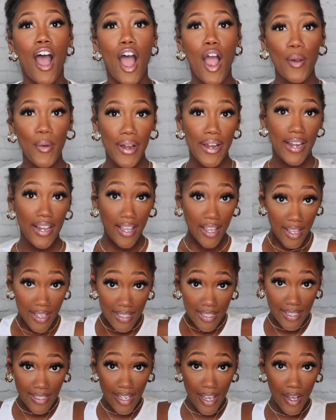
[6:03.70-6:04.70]
Alrighty,
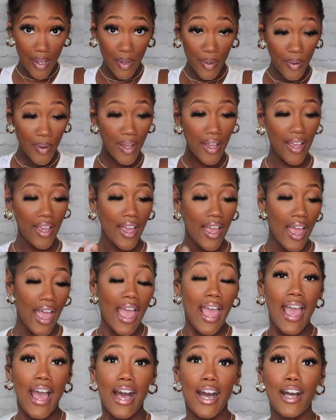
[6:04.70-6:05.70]
so
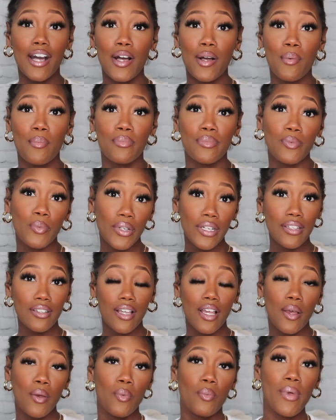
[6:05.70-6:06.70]
back to what
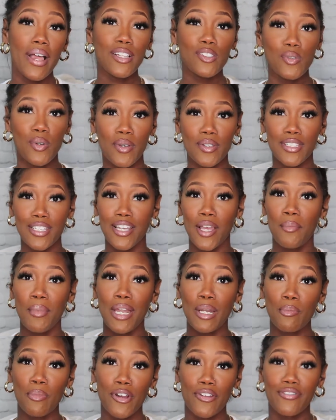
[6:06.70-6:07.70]
I was saying, I'm
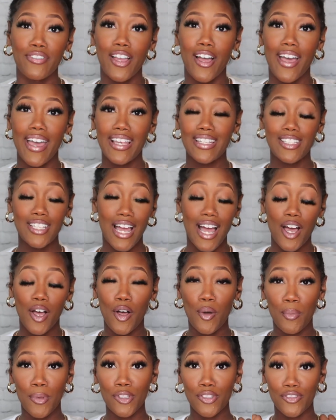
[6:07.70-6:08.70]
out of breath, y'all. I
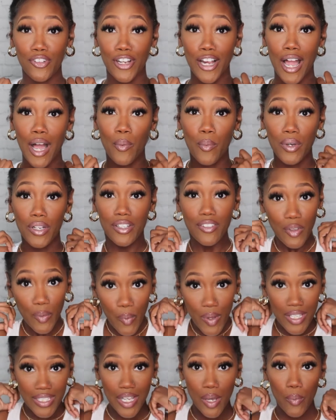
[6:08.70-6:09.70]
almost forgot one of the
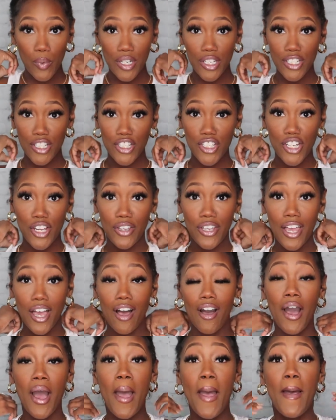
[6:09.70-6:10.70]
ones I wanted to show
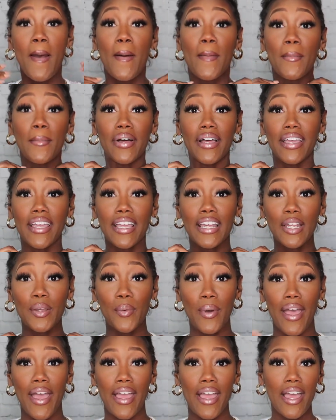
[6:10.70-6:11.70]
y'all. But
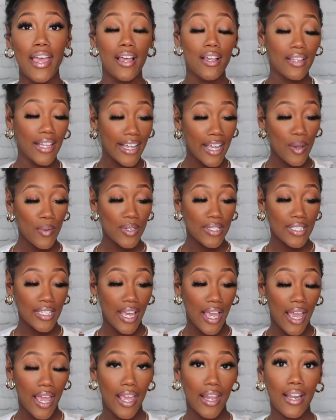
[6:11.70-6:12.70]
anyway, like I was
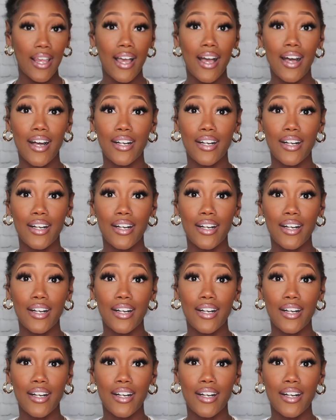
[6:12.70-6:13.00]
saying,